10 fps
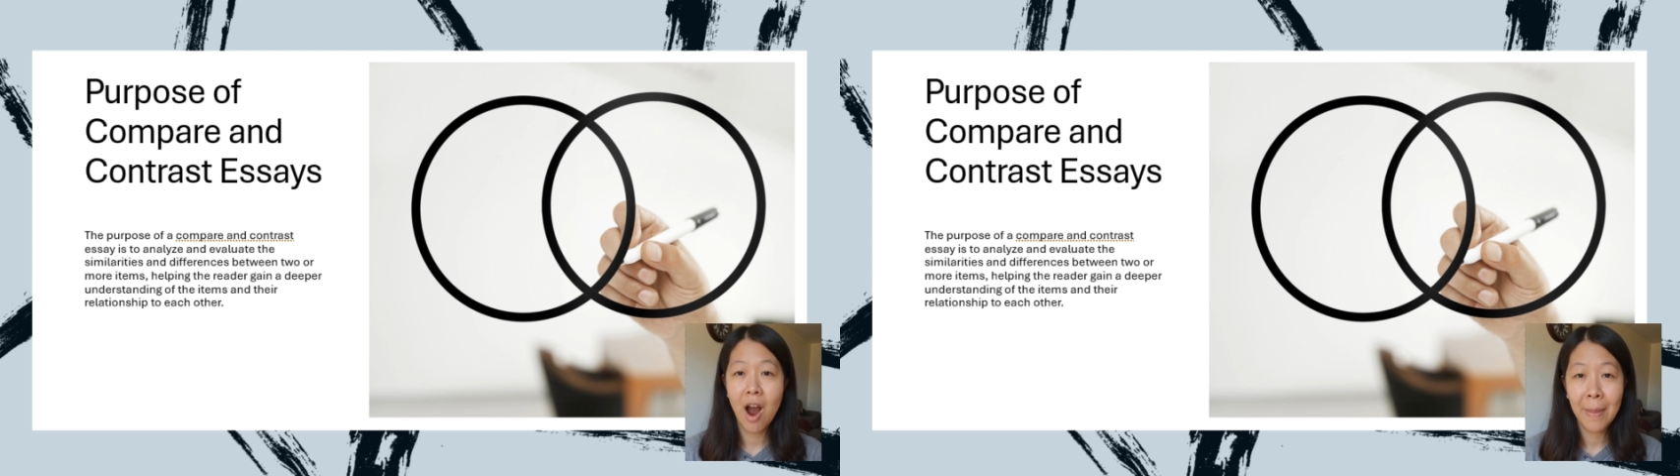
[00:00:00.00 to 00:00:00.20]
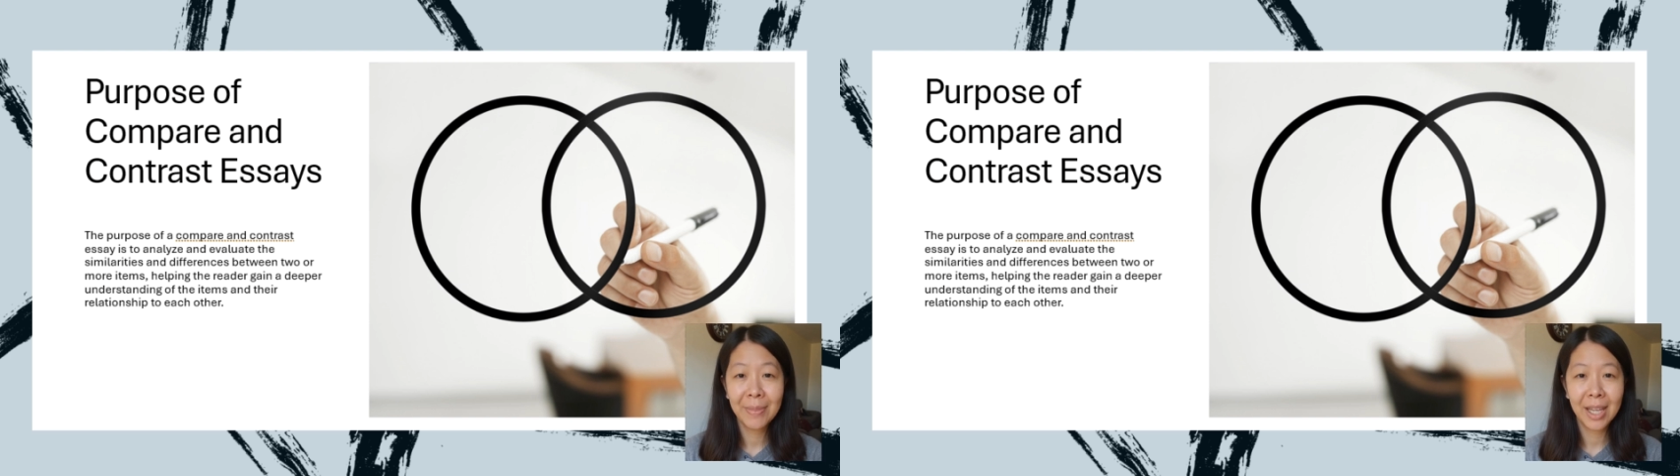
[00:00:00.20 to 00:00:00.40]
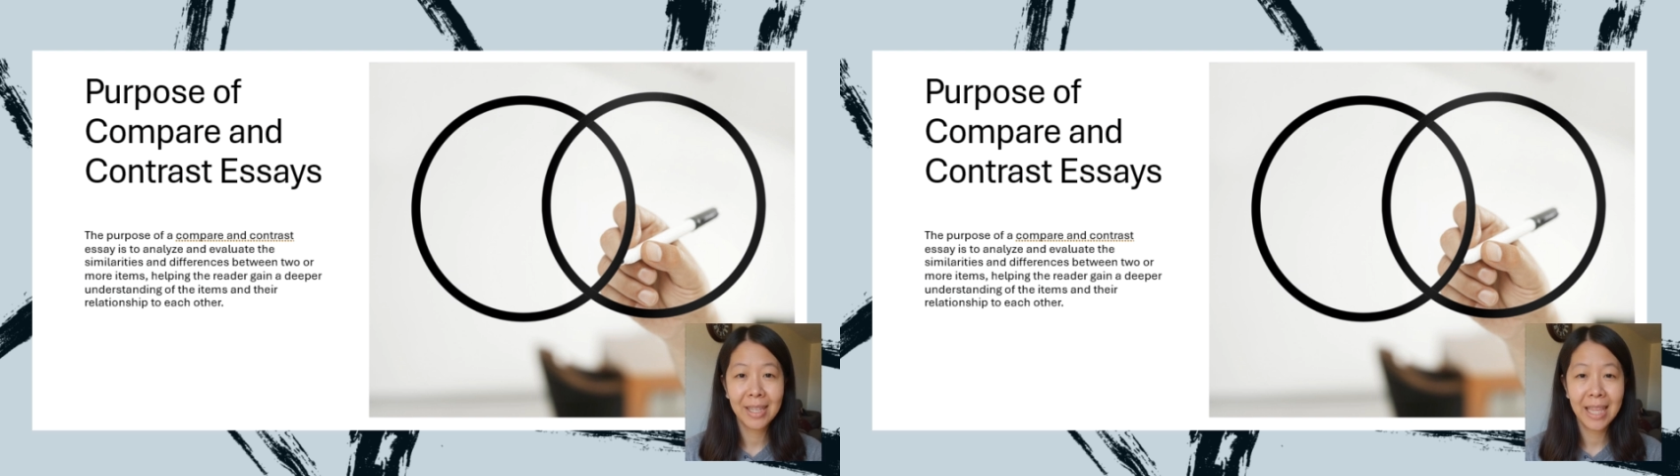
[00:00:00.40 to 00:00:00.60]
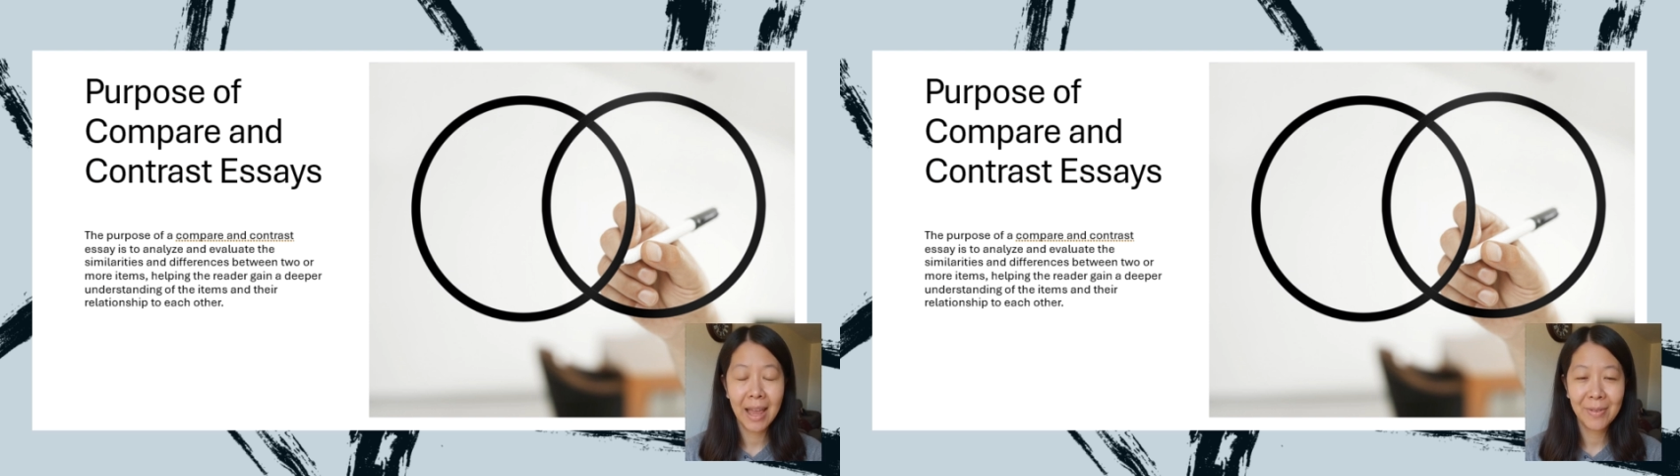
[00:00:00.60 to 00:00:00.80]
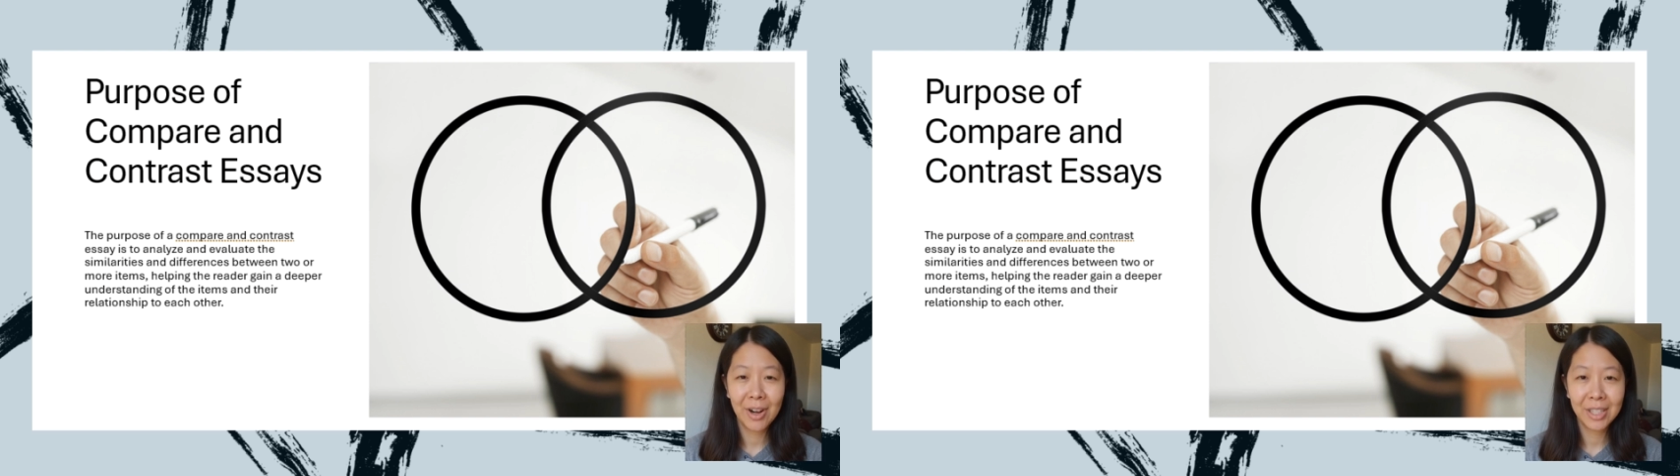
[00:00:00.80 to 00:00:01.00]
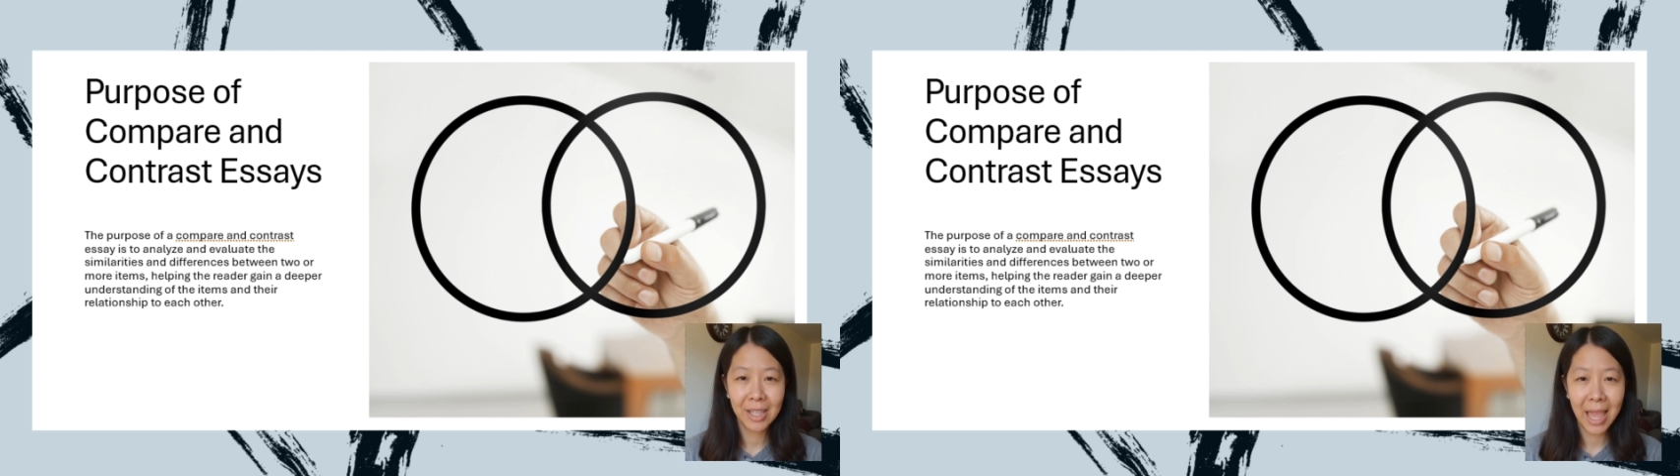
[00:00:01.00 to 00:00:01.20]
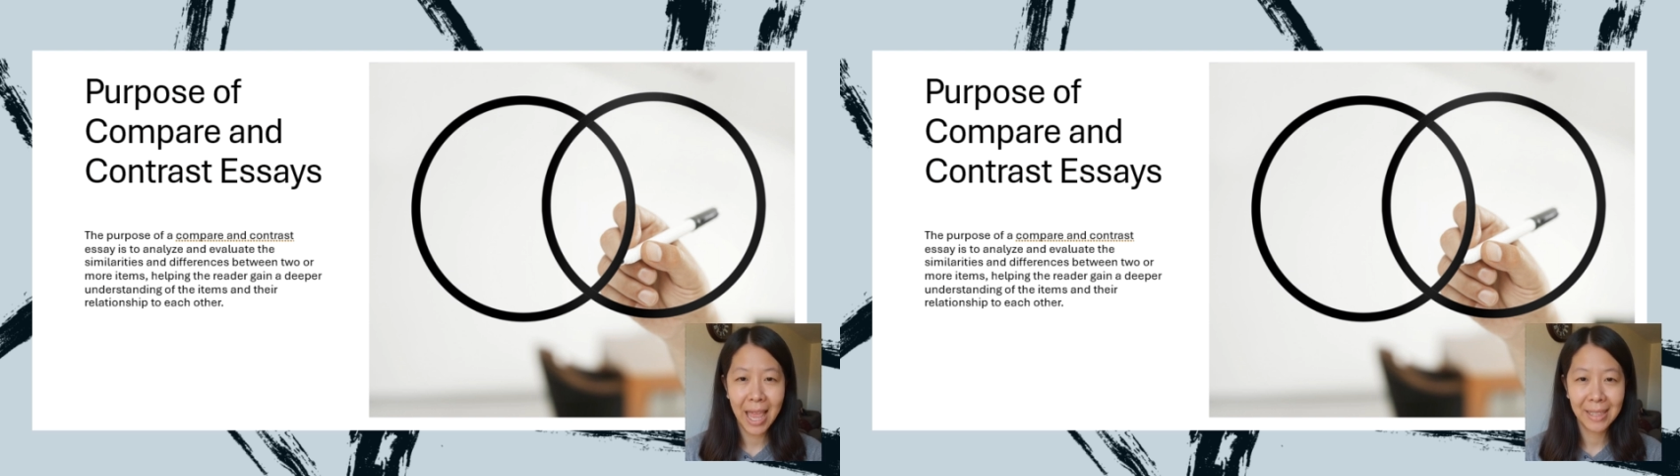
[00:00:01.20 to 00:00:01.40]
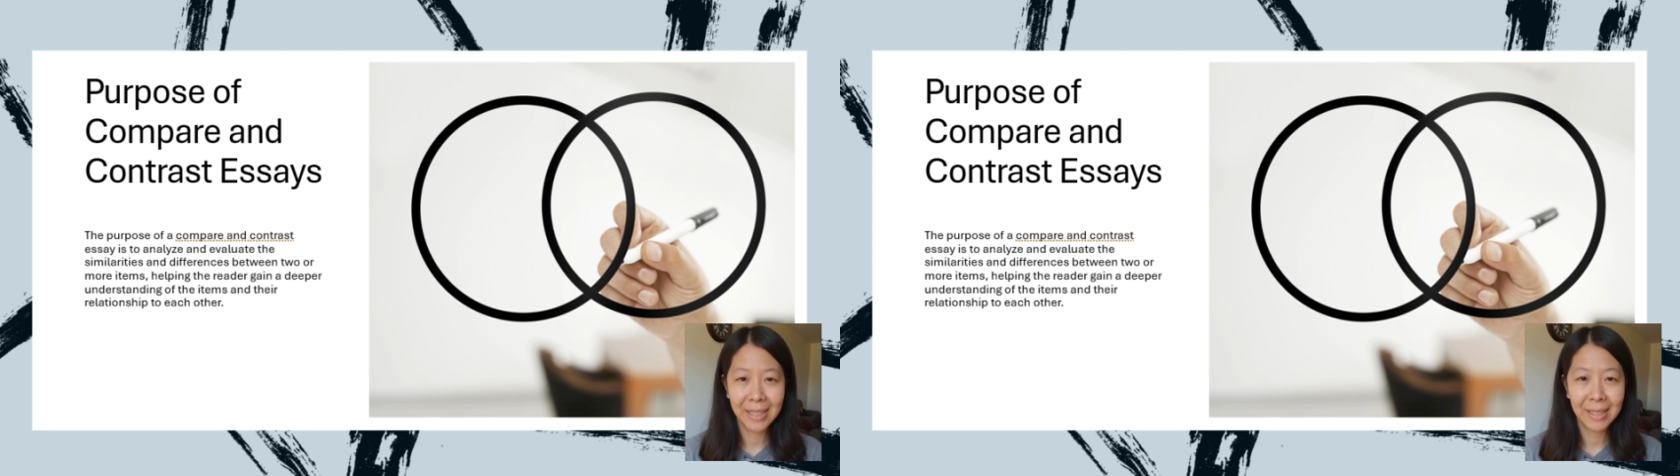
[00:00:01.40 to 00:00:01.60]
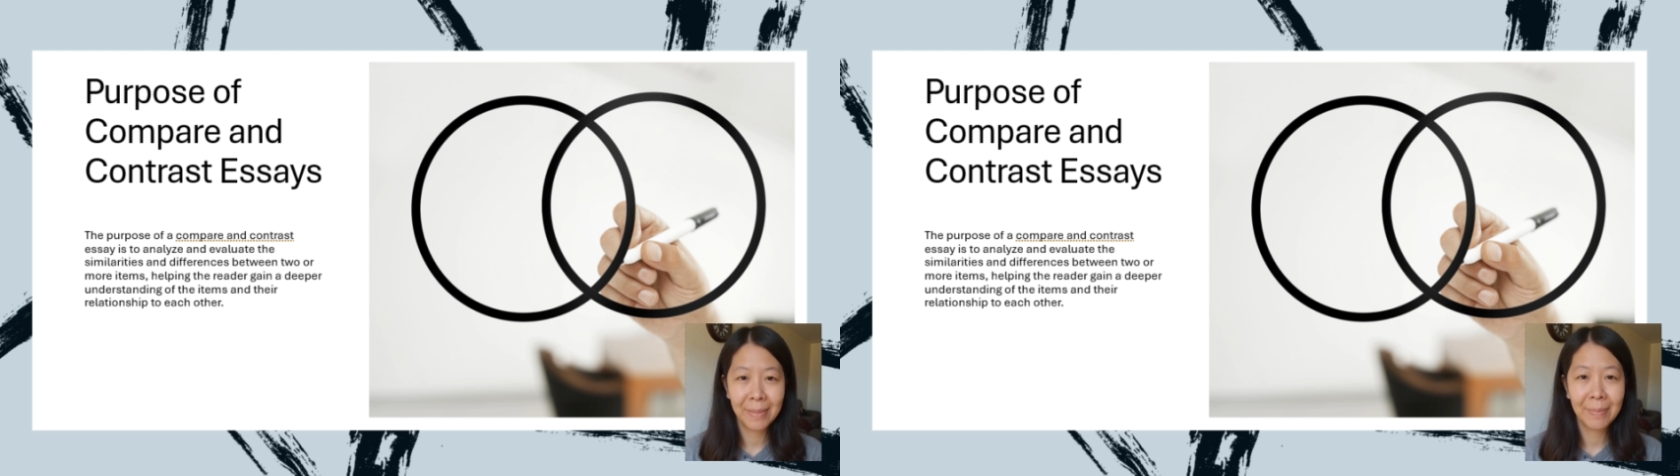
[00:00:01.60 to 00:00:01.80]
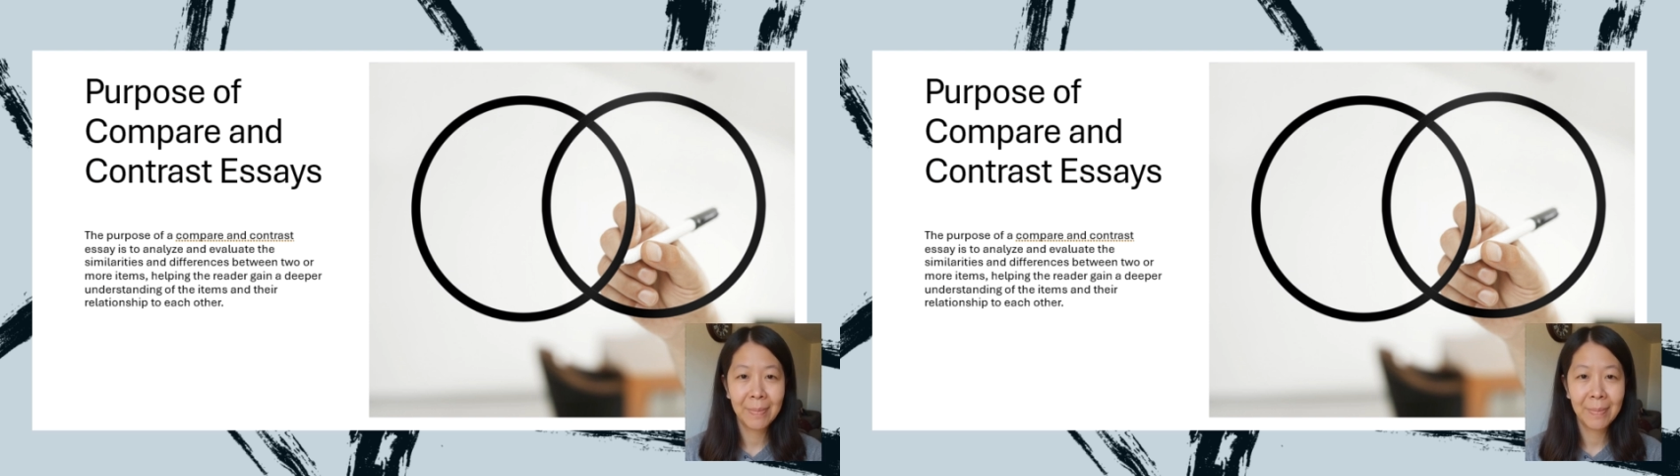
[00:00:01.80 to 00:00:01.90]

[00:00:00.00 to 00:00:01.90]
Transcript: obvious at first glance.